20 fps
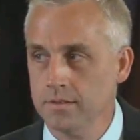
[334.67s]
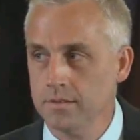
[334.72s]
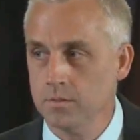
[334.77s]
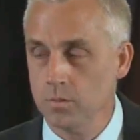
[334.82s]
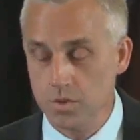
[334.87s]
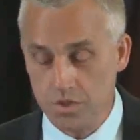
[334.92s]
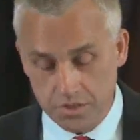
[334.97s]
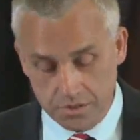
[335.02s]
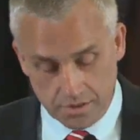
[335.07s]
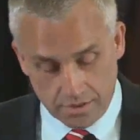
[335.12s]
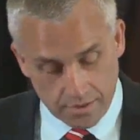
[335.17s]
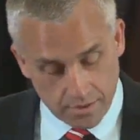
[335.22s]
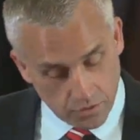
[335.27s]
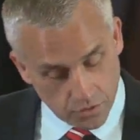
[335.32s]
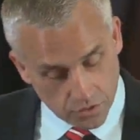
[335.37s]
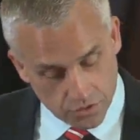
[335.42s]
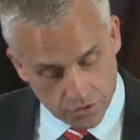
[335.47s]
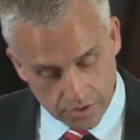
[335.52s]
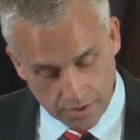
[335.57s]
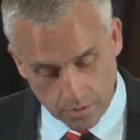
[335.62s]
which is an
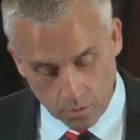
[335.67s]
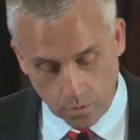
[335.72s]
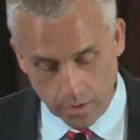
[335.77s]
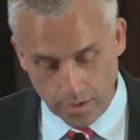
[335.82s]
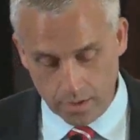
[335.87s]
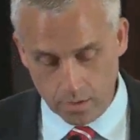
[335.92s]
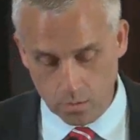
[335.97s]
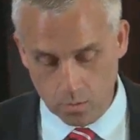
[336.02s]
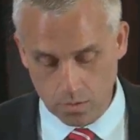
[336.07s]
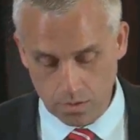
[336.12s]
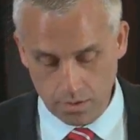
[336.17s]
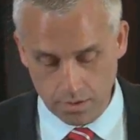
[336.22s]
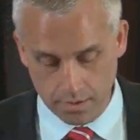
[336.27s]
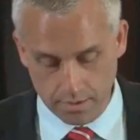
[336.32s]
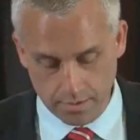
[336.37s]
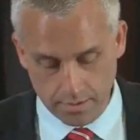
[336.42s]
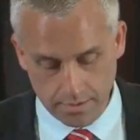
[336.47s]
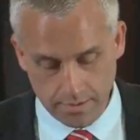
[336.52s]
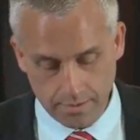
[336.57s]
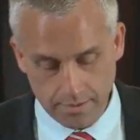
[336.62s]
interesting way to word it.
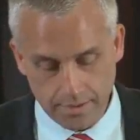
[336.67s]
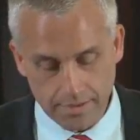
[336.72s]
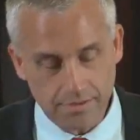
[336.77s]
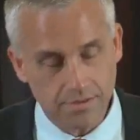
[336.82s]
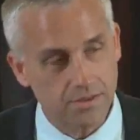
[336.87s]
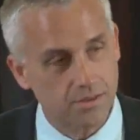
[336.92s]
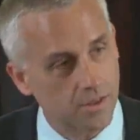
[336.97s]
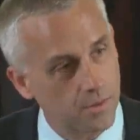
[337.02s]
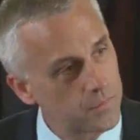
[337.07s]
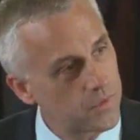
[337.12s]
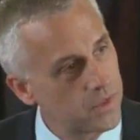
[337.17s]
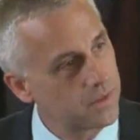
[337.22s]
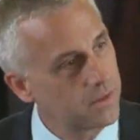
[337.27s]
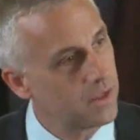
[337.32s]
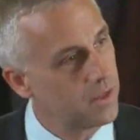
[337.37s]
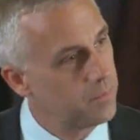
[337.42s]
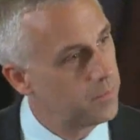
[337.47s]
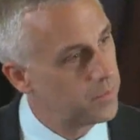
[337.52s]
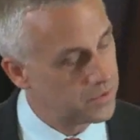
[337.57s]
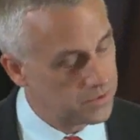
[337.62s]
It's something
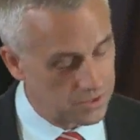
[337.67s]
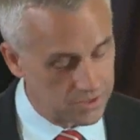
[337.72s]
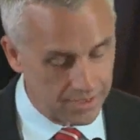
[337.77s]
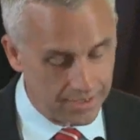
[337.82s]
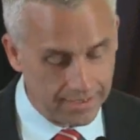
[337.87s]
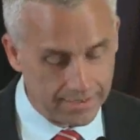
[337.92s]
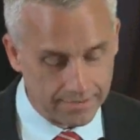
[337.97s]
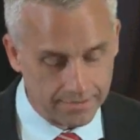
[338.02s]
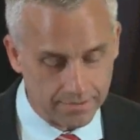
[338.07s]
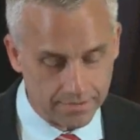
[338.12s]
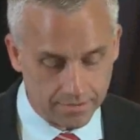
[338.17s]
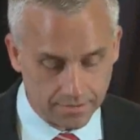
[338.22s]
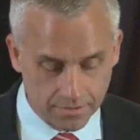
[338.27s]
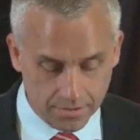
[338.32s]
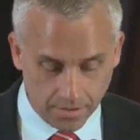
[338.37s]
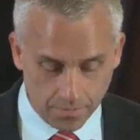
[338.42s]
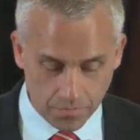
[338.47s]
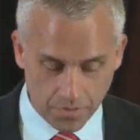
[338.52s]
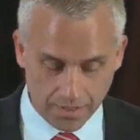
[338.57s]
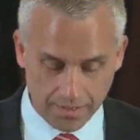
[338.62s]
they possessed, it's
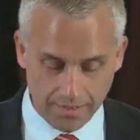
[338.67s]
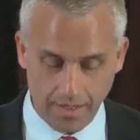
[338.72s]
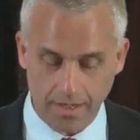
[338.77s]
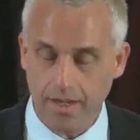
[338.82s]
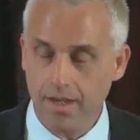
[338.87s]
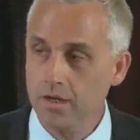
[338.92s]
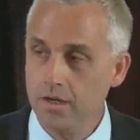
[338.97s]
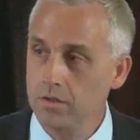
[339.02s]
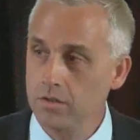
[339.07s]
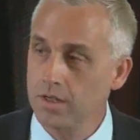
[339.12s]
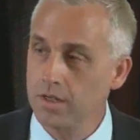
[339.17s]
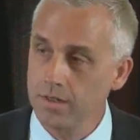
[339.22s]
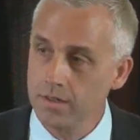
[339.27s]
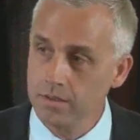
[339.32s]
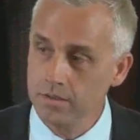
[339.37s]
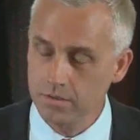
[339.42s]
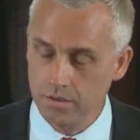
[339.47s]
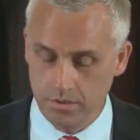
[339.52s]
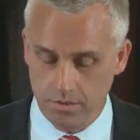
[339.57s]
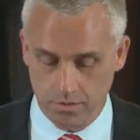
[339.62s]
something they held
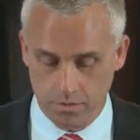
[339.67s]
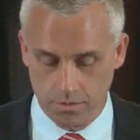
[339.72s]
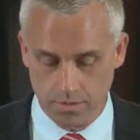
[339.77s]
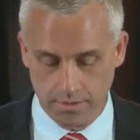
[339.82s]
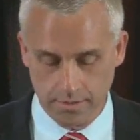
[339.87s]
on to.